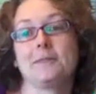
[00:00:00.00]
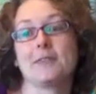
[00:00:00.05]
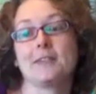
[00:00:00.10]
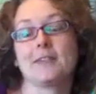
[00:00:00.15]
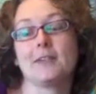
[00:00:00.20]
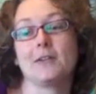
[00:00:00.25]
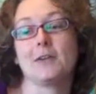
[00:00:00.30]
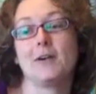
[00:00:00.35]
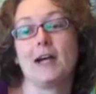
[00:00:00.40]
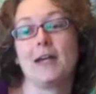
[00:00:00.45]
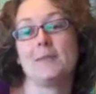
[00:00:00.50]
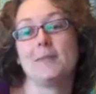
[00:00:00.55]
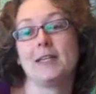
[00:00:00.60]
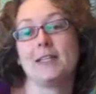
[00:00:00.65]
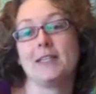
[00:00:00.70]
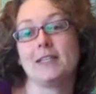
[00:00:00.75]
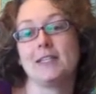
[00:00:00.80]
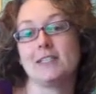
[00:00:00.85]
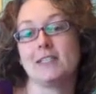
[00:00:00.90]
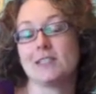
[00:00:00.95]
So I
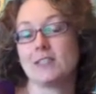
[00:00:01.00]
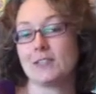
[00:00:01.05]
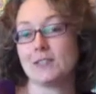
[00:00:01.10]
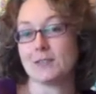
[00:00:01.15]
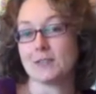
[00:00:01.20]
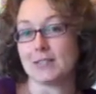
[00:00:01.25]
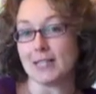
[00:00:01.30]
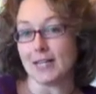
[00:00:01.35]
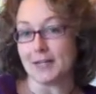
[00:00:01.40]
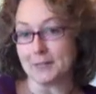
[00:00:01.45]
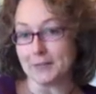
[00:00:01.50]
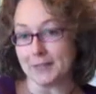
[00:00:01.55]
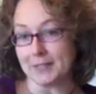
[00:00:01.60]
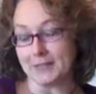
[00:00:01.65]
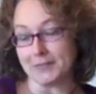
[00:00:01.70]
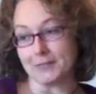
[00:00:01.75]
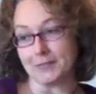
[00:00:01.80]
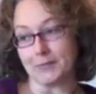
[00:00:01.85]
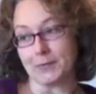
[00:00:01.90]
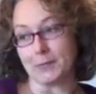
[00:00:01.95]
mainly just use that
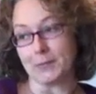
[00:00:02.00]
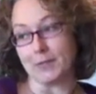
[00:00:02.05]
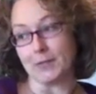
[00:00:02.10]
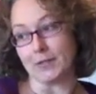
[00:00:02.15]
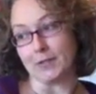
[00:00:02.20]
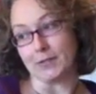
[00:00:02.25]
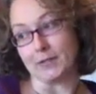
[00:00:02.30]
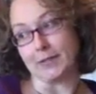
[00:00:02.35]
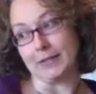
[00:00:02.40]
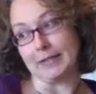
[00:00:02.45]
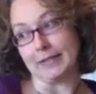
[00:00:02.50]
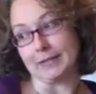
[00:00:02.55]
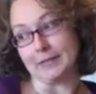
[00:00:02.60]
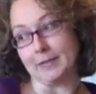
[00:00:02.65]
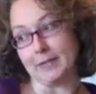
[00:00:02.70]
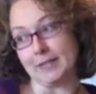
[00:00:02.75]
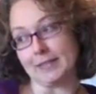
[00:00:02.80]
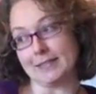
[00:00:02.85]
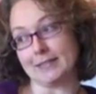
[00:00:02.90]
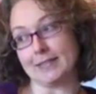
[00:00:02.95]
one for
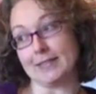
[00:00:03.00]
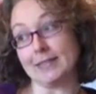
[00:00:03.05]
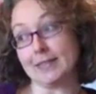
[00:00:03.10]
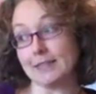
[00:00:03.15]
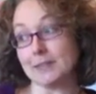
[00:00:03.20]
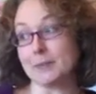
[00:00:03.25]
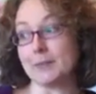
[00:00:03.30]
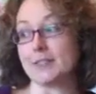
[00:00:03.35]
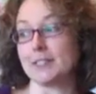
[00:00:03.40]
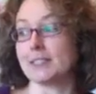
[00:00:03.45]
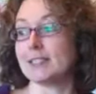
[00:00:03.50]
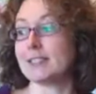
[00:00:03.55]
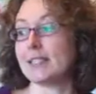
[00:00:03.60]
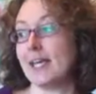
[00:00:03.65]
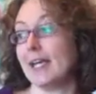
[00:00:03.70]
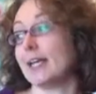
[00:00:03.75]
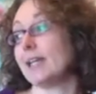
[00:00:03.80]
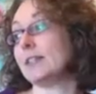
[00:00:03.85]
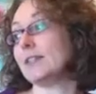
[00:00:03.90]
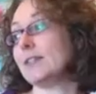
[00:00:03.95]
things that this one just
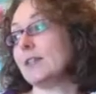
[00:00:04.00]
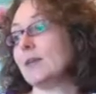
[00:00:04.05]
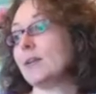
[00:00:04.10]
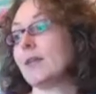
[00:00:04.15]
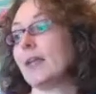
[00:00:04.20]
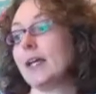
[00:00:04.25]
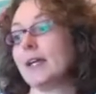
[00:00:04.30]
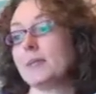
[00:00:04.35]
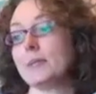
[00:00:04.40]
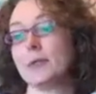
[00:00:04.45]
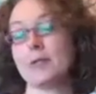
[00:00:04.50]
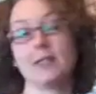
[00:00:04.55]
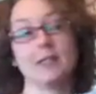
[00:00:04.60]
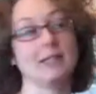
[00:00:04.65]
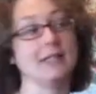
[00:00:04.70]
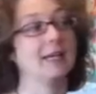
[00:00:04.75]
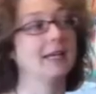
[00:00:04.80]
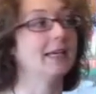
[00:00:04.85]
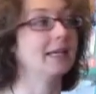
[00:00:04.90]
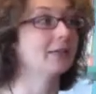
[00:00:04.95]
can't do, like
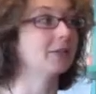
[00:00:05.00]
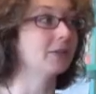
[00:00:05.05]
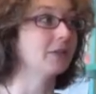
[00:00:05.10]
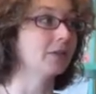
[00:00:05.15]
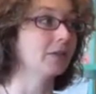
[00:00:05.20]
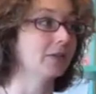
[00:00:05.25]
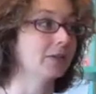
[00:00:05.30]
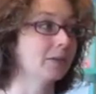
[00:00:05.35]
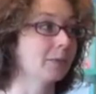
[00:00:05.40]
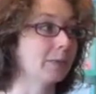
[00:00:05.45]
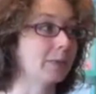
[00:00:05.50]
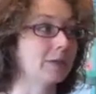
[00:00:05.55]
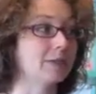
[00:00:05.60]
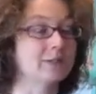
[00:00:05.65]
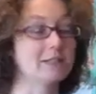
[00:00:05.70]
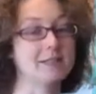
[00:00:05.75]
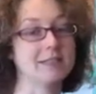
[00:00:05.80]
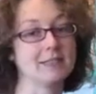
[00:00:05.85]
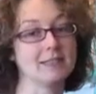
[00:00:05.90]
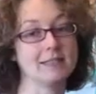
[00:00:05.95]
putting the handles on the
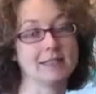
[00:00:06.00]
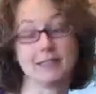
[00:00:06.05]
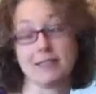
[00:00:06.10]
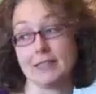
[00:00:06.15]
purses.